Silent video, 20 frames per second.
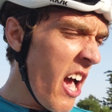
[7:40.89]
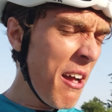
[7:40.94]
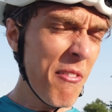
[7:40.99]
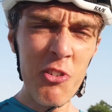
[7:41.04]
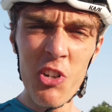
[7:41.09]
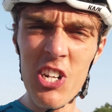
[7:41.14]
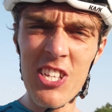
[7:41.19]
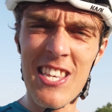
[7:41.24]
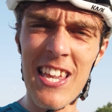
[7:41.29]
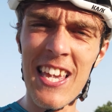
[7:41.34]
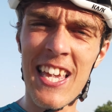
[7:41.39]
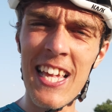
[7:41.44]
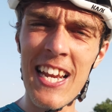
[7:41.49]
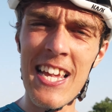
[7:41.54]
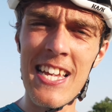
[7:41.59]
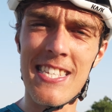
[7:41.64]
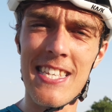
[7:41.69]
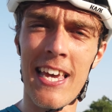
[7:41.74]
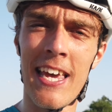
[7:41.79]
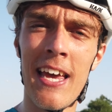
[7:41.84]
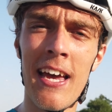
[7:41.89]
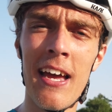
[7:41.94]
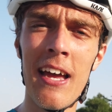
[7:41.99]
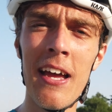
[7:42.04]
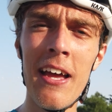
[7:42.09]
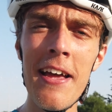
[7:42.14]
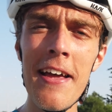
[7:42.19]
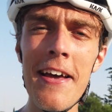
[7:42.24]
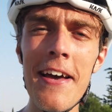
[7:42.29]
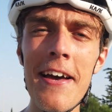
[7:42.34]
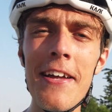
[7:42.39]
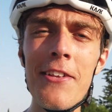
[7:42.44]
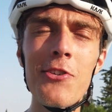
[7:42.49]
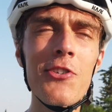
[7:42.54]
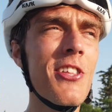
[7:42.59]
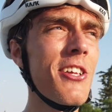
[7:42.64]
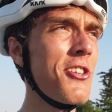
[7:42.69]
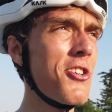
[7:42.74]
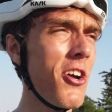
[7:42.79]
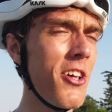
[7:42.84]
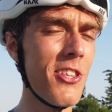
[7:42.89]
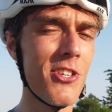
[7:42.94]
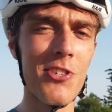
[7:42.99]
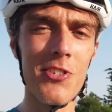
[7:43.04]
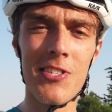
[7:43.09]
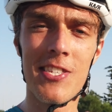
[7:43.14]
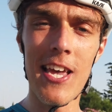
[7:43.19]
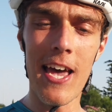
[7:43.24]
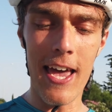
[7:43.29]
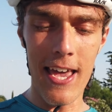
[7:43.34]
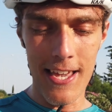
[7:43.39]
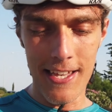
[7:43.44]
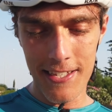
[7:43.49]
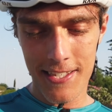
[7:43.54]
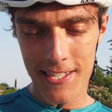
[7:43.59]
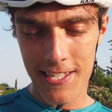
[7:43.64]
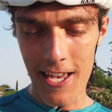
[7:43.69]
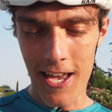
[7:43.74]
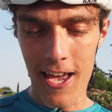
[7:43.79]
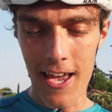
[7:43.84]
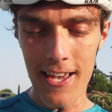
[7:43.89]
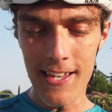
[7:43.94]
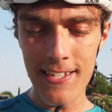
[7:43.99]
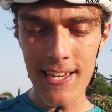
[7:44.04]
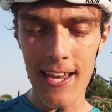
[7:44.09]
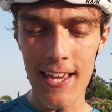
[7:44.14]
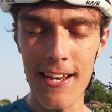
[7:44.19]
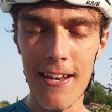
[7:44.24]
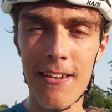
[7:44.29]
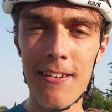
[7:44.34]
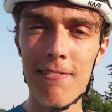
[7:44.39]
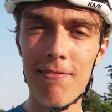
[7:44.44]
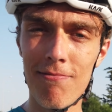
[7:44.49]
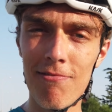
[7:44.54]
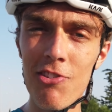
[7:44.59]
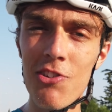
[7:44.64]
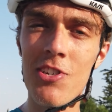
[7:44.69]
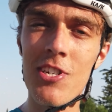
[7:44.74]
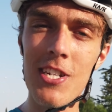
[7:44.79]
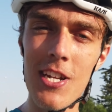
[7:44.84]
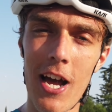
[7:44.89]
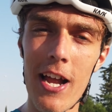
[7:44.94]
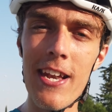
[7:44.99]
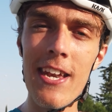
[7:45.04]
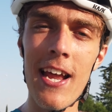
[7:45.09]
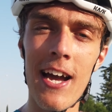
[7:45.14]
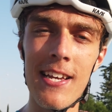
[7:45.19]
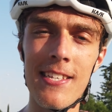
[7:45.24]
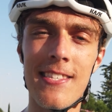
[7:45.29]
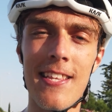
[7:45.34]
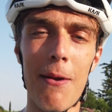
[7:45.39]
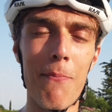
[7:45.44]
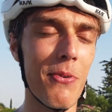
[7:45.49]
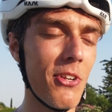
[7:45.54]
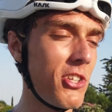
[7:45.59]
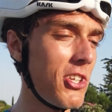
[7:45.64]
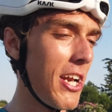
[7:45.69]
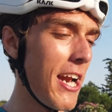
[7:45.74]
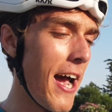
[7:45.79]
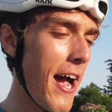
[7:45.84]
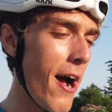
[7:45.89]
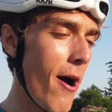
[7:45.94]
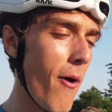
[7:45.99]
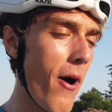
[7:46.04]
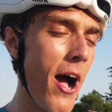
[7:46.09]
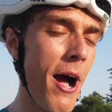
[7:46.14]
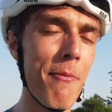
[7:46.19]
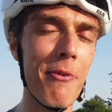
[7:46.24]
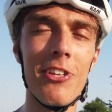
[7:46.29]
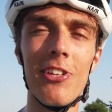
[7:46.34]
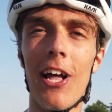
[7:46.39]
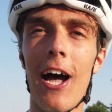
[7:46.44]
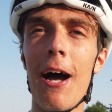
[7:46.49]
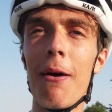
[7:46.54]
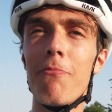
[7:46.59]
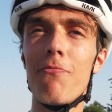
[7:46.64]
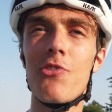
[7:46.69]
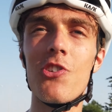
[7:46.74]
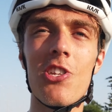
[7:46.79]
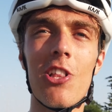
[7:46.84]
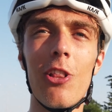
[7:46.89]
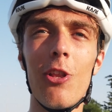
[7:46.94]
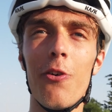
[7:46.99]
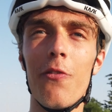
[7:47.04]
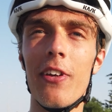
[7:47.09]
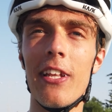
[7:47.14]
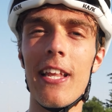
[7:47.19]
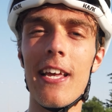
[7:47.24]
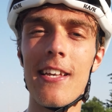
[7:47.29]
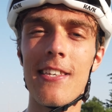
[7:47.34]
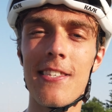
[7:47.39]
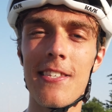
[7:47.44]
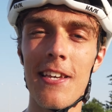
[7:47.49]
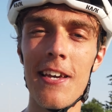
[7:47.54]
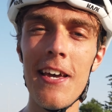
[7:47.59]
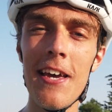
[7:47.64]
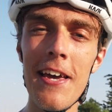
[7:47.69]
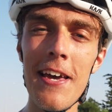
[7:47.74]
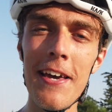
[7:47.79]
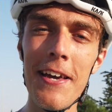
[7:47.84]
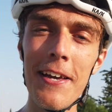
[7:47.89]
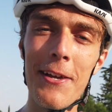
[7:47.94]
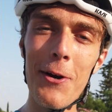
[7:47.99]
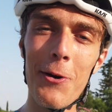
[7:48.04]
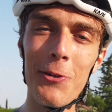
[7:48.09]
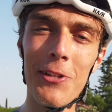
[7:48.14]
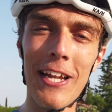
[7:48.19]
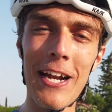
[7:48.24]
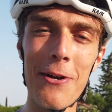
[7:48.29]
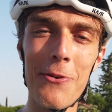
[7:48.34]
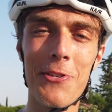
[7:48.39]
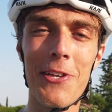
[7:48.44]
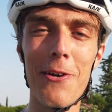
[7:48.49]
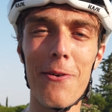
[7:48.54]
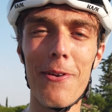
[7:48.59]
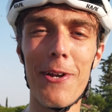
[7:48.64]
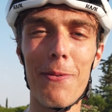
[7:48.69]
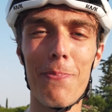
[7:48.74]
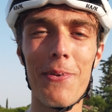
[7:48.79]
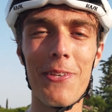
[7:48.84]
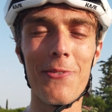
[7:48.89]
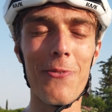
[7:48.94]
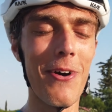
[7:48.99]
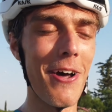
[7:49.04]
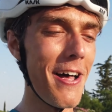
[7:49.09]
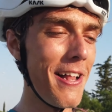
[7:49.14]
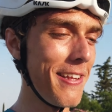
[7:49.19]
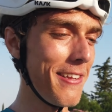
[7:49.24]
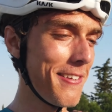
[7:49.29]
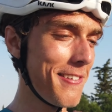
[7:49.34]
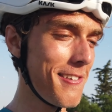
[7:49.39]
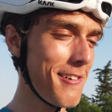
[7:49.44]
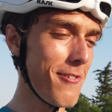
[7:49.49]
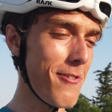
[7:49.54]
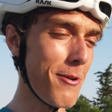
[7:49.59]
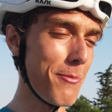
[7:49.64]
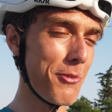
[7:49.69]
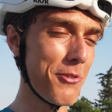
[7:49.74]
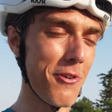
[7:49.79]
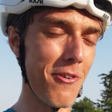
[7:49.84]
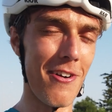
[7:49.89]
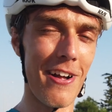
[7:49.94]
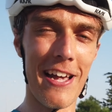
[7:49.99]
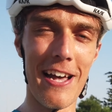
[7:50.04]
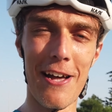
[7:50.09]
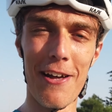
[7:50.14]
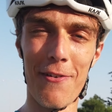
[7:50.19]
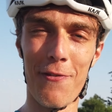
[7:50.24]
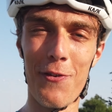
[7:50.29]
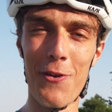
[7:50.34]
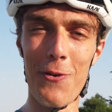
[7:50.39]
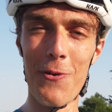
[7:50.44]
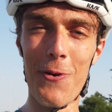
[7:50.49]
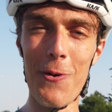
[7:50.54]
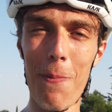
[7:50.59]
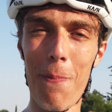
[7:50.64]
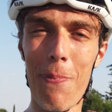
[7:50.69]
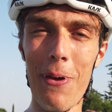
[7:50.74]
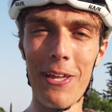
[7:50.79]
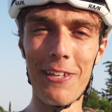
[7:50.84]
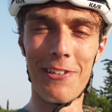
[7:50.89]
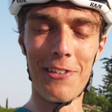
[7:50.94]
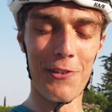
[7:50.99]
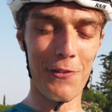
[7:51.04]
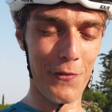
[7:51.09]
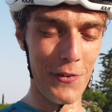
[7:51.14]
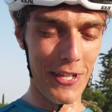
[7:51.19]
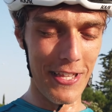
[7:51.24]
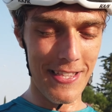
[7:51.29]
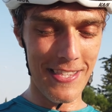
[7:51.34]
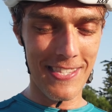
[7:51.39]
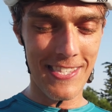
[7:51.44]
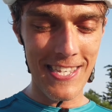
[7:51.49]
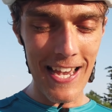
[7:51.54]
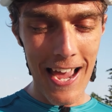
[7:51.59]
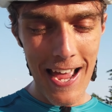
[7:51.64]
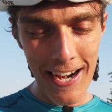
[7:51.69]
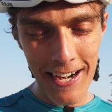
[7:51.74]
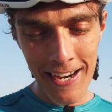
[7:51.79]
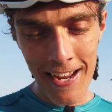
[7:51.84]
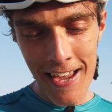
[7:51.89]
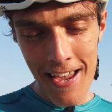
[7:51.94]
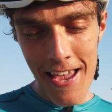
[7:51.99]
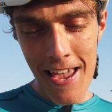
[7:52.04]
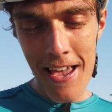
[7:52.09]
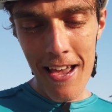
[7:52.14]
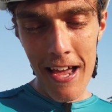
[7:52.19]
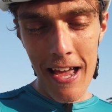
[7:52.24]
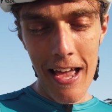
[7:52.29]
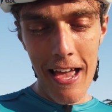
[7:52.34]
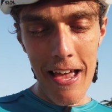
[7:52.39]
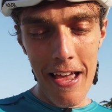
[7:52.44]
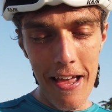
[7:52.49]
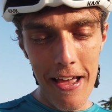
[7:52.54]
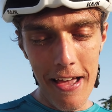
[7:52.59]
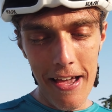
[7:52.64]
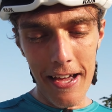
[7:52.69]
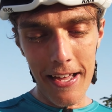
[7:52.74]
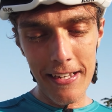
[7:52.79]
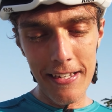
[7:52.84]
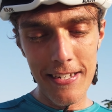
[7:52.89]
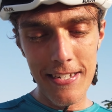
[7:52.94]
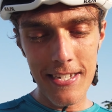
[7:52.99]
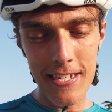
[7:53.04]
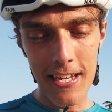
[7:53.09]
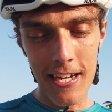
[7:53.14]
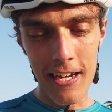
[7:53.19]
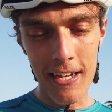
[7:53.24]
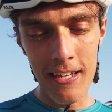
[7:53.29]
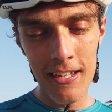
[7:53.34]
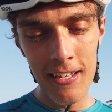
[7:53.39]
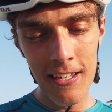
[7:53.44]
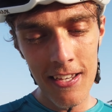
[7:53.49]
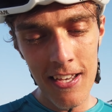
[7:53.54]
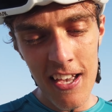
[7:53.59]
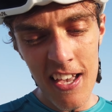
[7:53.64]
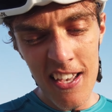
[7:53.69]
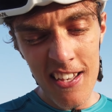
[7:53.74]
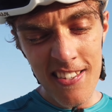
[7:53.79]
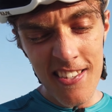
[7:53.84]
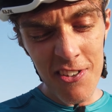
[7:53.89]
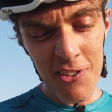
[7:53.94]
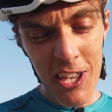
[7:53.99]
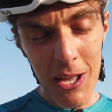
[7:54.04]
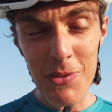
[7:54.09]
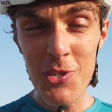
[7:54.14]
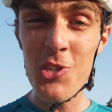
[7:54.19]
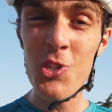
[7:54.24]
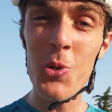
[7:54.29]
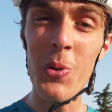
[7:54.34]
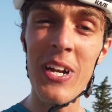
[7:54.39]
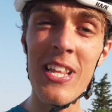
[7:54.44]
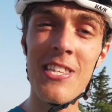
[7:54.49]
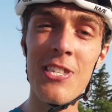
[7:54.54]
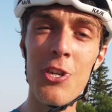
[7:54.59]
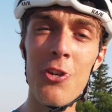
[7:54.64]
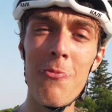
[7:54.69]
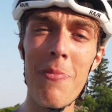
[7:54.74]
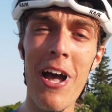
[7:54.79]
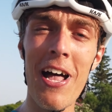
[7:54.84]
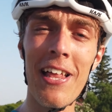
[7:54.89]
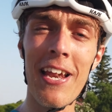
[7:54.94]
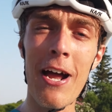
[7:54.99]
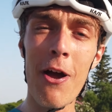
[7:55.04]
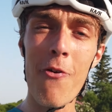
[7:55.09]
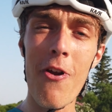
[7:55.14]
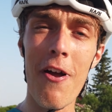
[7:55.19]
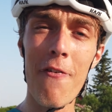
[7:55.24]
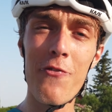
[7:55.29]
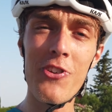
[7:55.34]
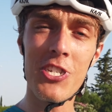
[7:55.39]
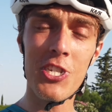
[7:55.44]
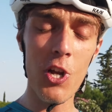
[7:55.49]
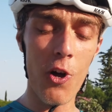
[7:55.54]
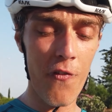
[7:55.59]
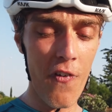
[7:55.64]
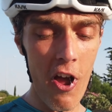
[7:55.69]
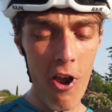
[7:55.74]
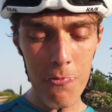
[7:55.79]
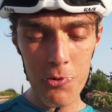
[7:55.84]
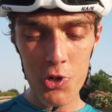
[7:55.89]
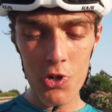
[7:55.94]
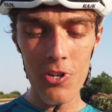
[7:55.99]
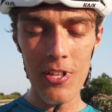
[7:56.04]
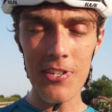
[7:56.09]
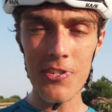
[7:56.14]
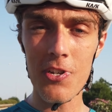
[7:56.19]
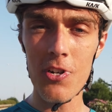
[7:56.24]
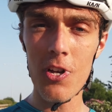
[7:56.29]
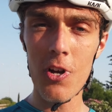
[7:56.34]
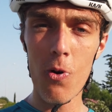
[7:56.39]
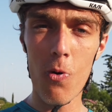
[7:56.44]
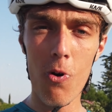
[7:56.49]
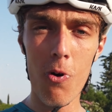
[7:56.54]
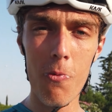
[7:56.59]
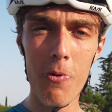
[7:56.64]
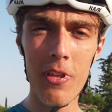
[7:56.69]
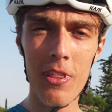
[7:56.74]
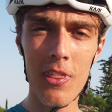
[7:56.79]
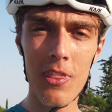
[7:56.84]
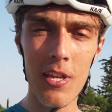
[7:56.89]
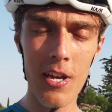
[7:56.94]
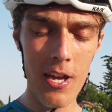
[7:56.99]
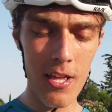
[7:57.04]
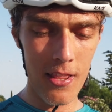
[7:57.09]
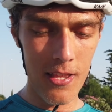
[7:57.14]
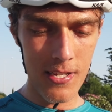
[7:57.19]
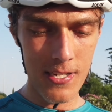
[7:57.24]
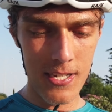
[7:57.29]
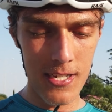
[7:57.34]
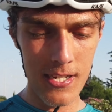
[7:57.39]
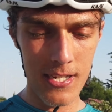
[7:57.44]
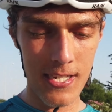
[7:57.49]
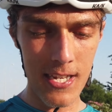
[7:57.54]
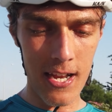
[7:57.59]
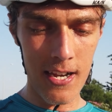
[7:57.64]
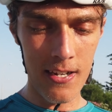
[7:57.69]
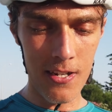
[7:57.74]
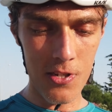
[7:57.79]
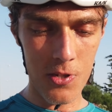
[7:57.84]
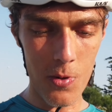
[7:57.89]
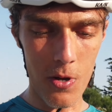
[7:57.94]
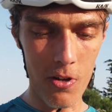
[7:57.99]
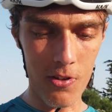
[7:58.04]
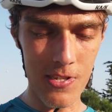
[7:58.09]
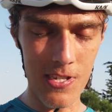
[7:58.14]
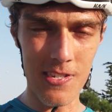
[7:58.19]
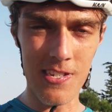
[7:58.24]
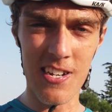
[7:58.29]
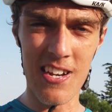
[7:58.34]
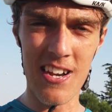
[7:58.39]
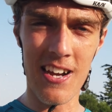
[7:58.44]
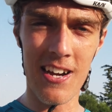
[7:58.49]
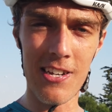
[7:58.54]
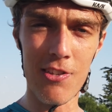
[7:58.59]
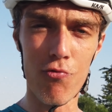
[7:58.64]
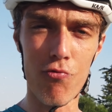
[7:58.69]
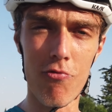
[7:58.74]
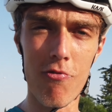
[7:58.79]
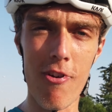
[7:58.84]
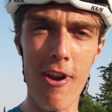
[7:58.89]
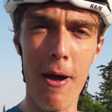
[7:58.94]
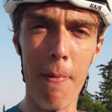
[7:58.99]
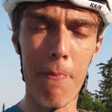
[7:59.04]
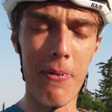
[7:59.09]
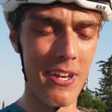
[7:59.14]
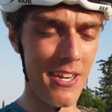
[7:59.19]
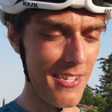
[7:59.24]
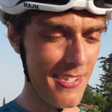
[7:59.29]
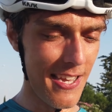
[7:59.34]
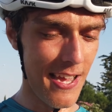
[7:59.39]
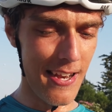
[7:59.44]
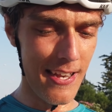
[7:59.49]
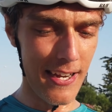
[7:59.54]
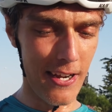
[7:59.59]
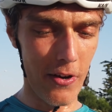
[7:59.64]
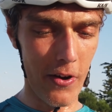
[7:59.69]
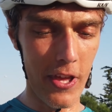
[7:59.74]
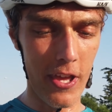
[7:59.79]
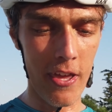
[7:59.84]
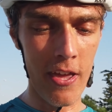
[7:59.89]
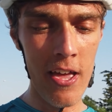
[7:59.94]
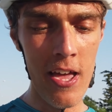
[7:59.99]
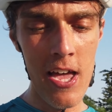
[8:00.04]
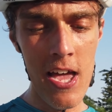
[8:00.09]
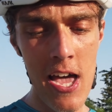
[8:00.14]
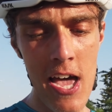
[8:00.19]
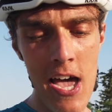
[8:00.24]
I'm gonna take it easy. Just enjoy the sunset. It's uh, it's getting just a nice temperature now. I'm, in, I'm just loving this. Golden hour's coming up as well, so I'm sure I'll get a few good pictures for the tan. And uh, still kept to twenty-two mile an hour average so far. I'm sure that's gonna go up with uh, this descent as well, because it's a nice rapid descent down here.